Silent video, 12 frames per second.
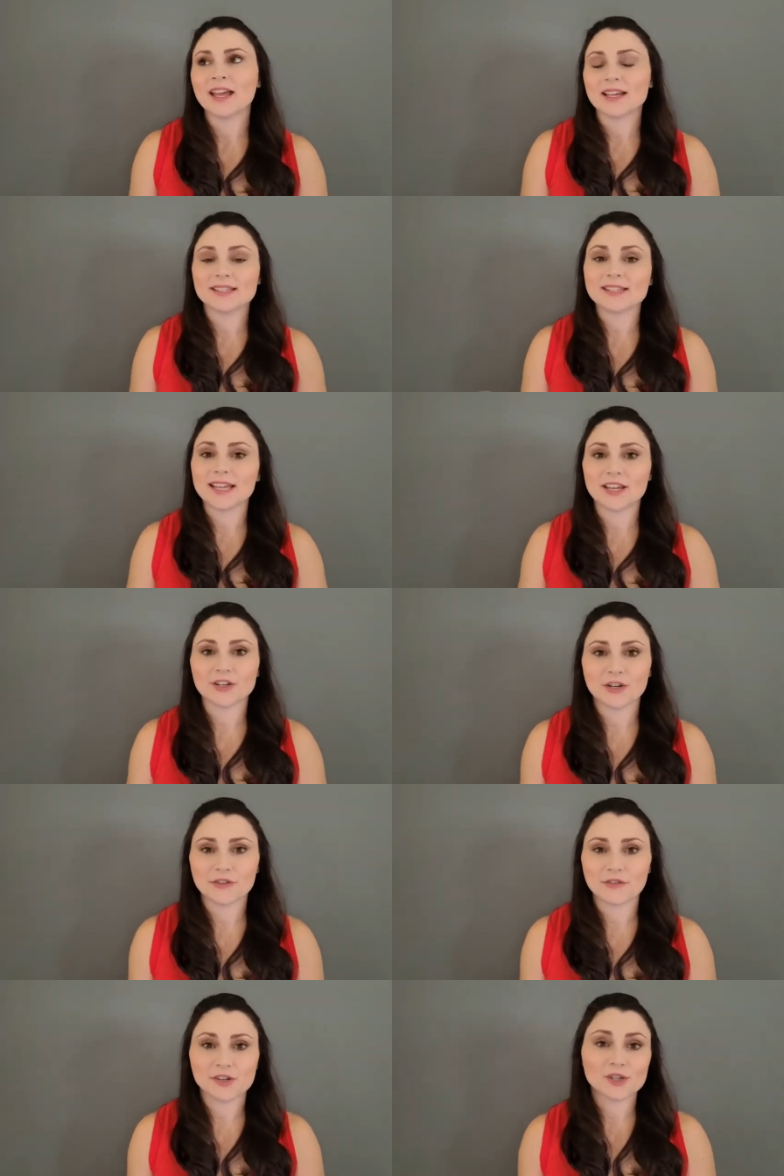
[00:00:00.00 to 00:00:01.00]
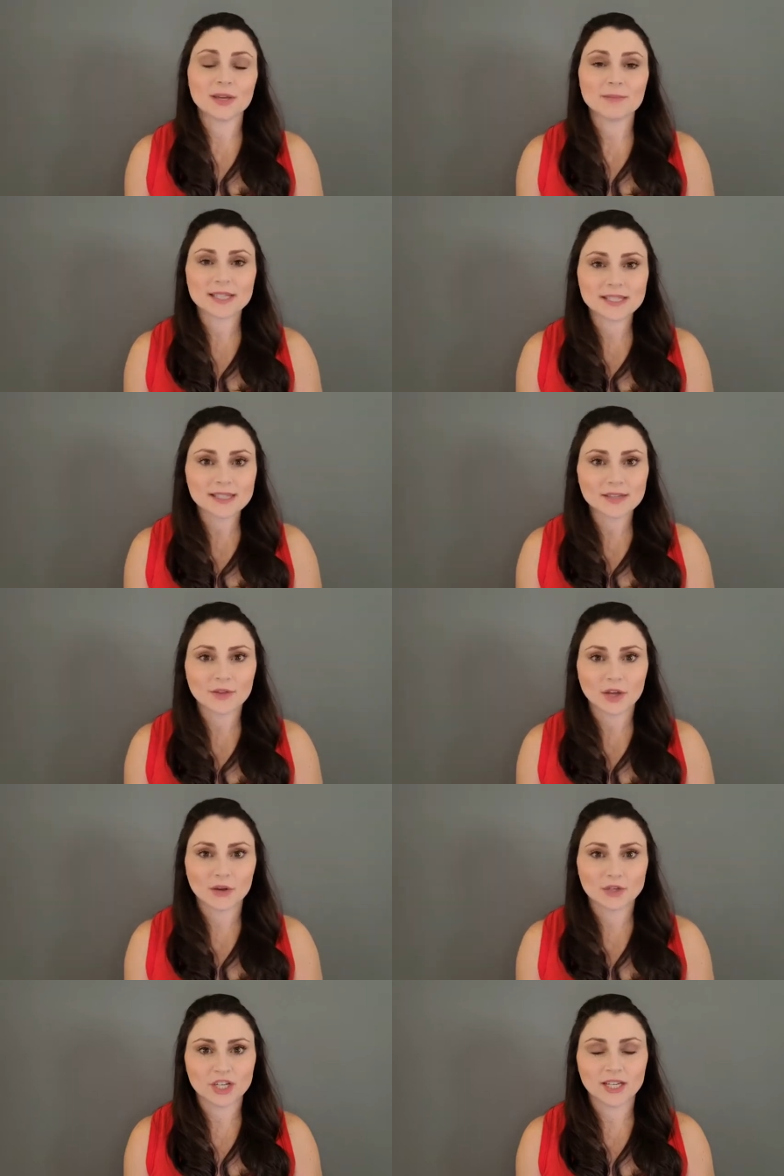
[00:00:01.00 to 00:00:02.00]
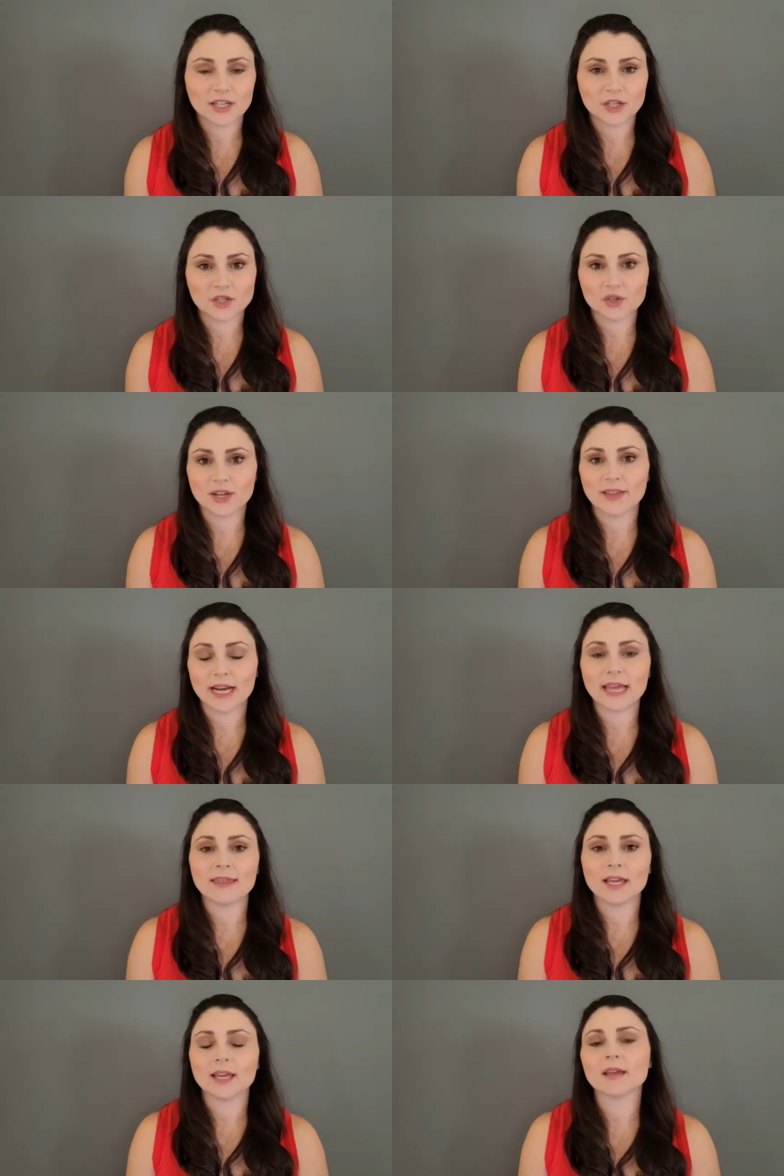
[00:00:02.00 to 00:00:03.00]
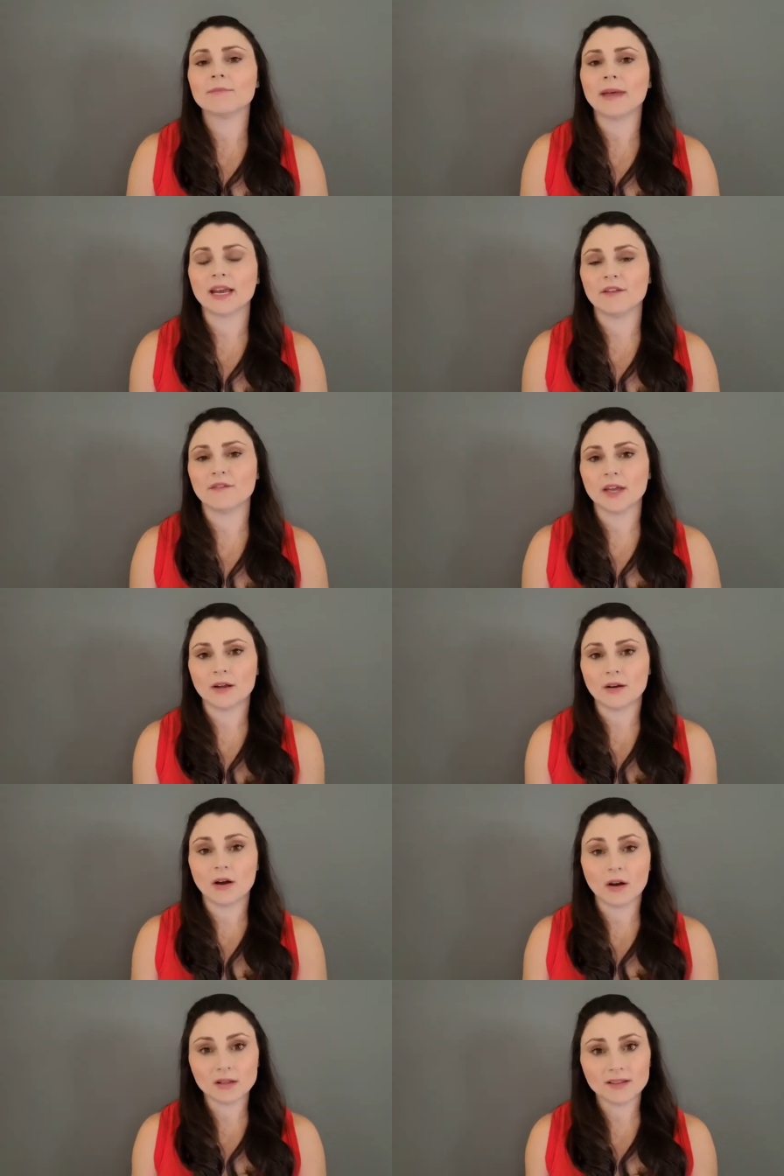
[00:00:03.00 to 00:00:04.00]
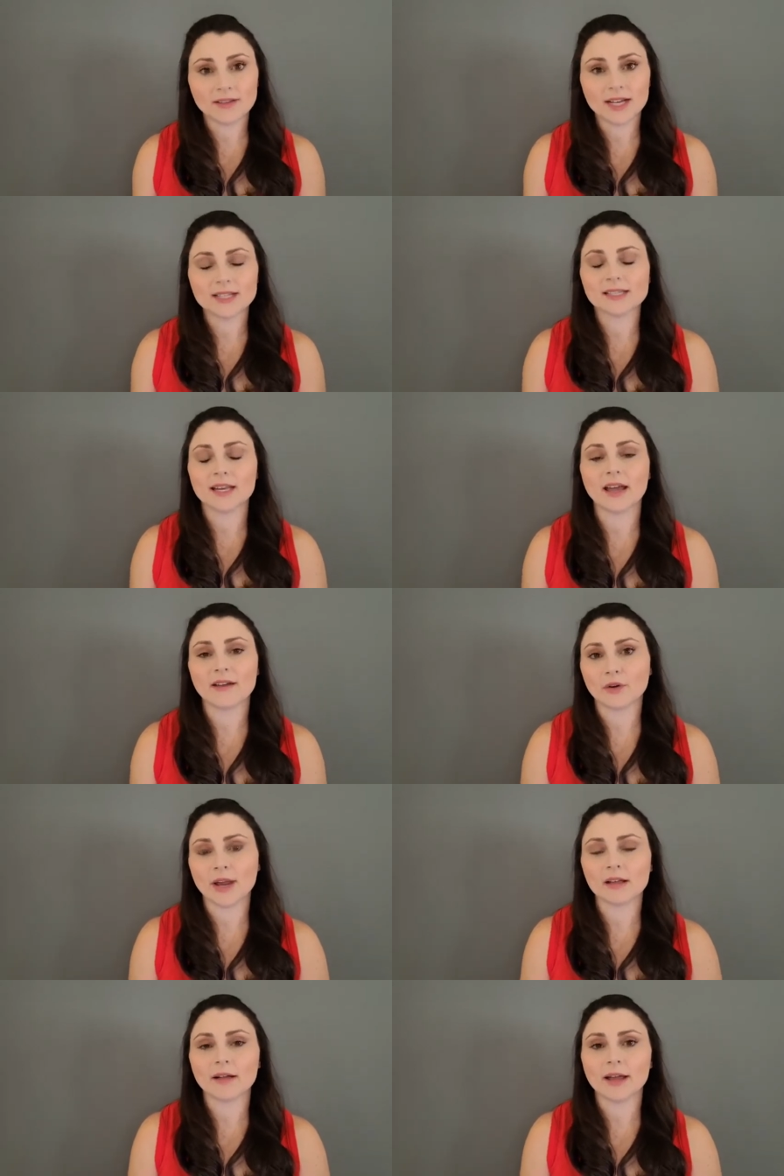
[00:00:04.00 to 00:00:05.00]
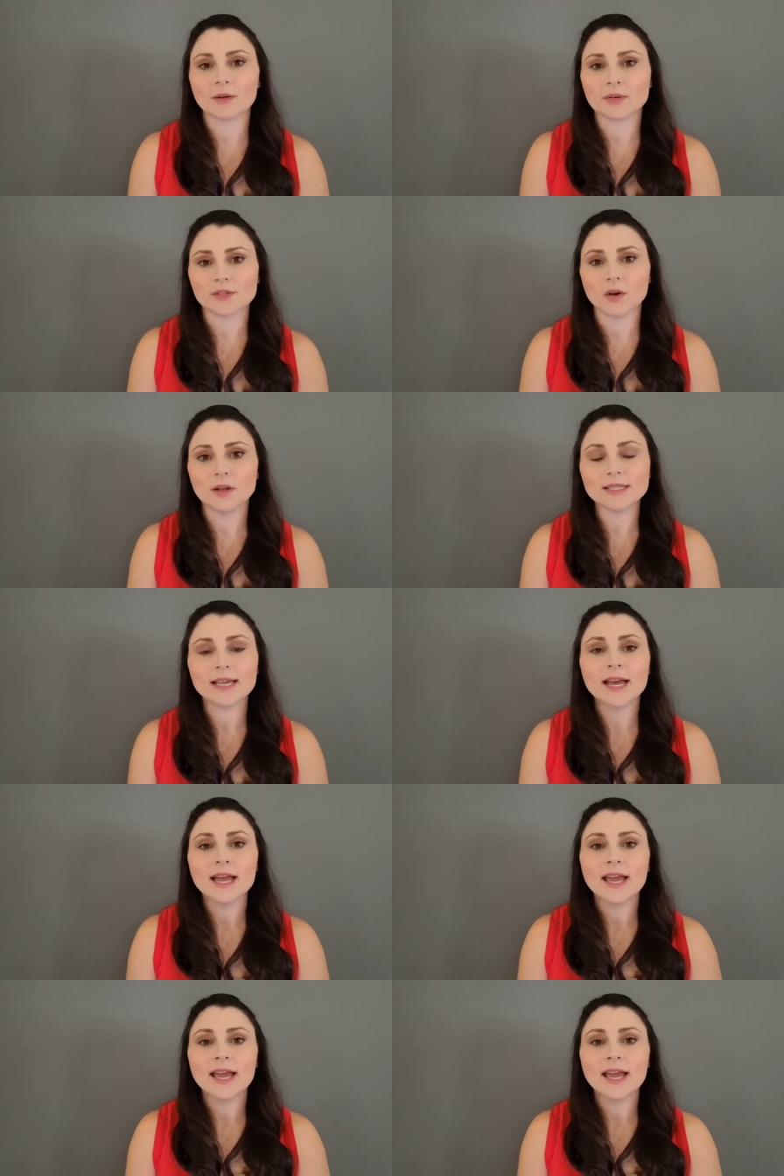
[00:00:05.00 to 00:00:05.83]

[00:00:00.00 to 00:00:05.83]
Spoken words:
standard for doing business in the coaching industry that I think can benefit all of us and have great client results.